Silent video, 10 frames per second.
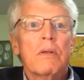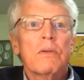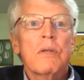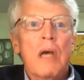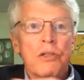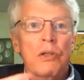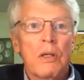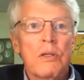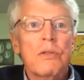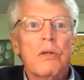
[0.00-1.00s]

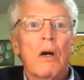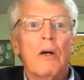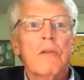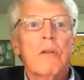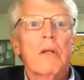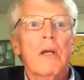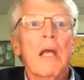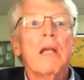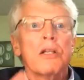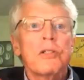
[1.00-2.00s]
sessions, or
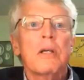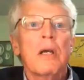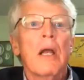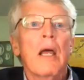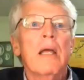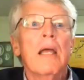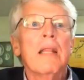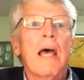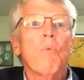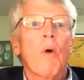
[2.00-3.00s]
in
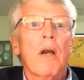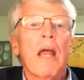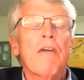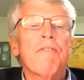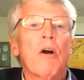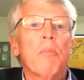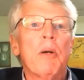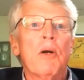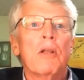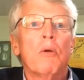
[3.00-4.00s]
that 1.5-hour
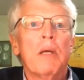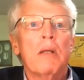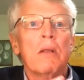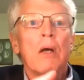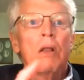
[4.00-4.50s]
period, there'll be